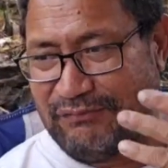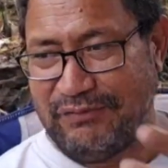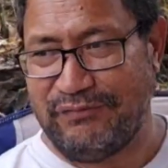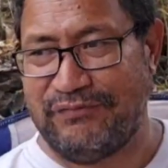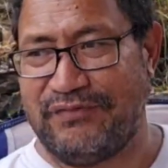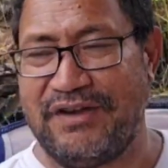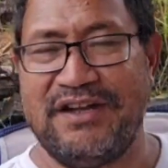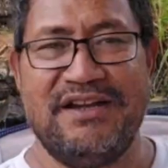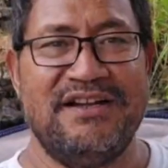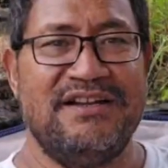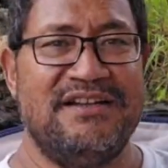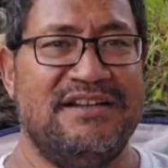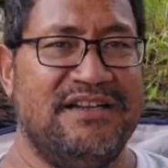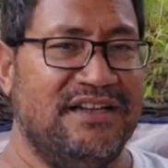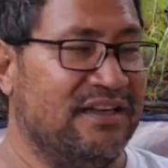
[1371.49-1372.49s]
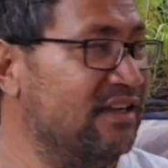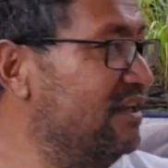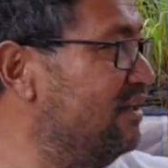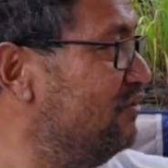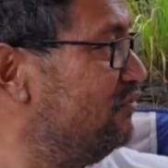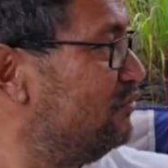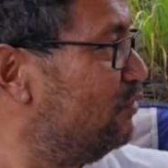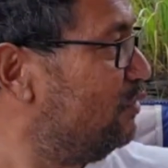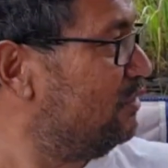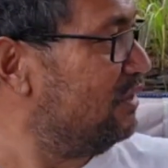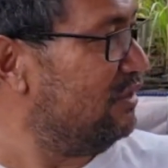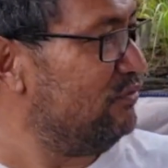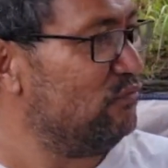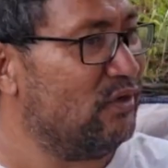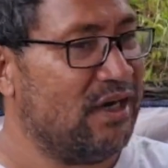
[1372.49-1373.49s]
having fun and
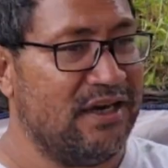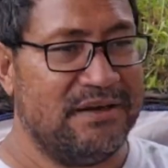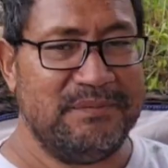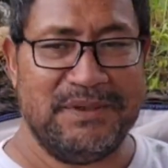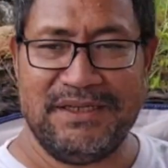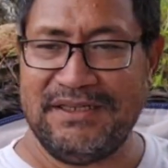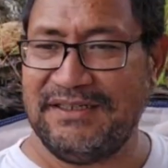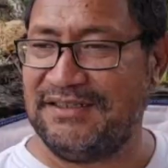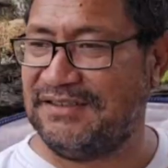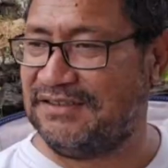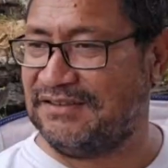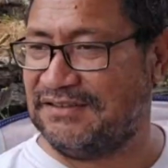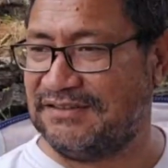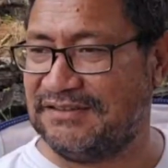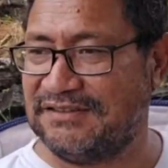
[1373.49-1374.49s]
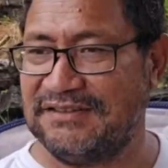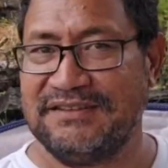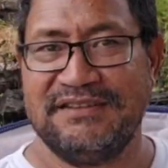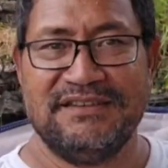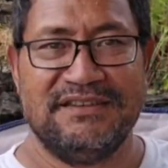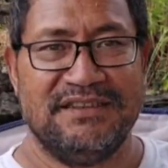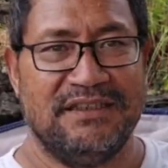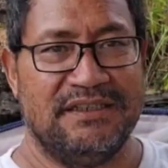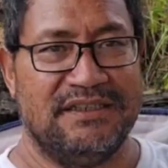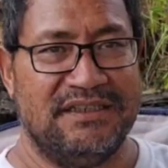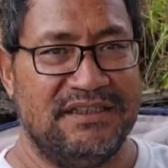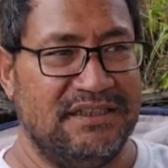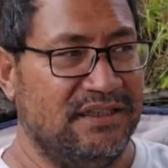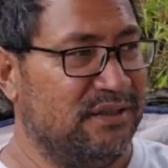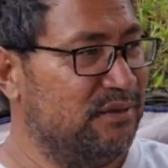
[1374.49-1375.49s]
enjoy the environment,
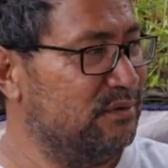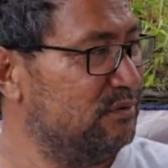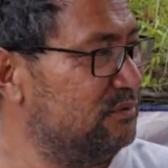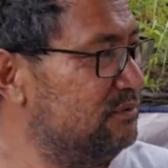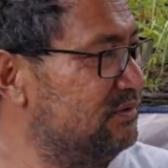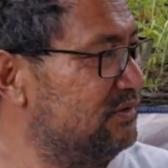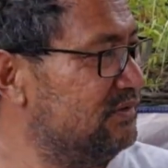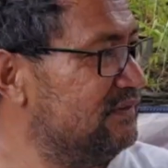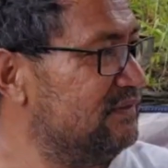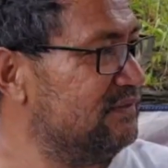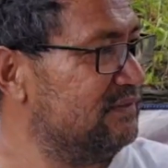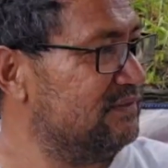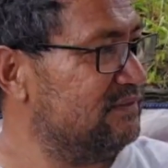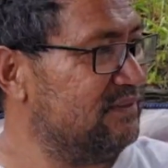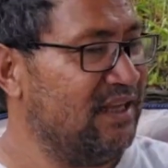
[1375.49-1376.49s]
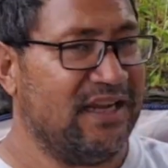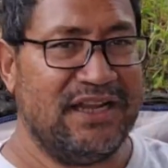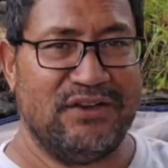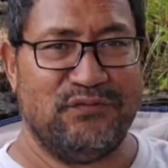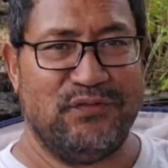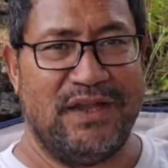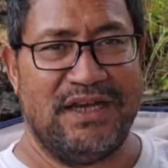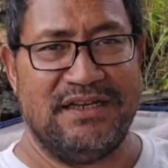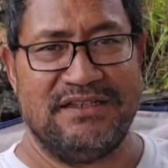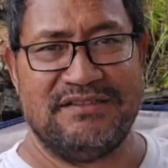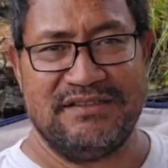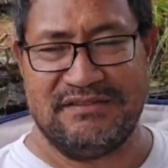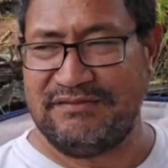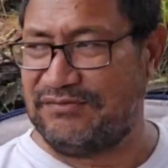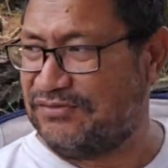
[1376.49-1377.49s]
and take
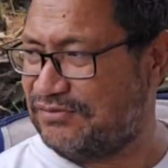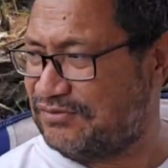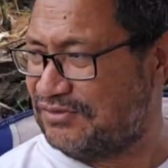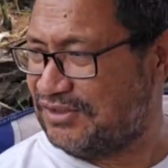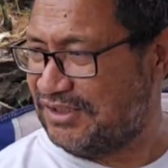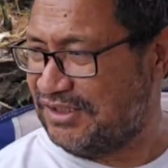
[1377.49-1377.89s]
advantage of